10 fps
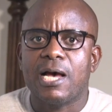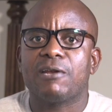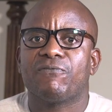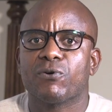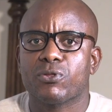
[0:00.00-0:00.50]

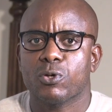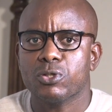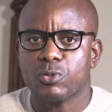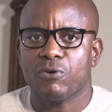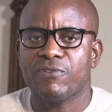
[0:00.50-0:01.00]
And for
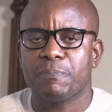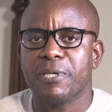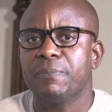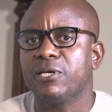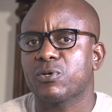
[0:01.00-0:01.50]
those of a
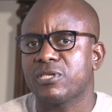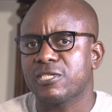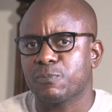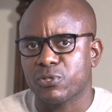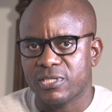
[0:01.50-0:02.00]
biblical
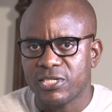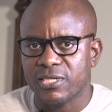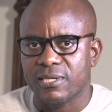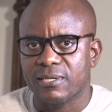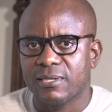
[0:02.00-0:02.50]

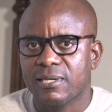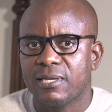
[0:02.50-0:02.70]
disposition,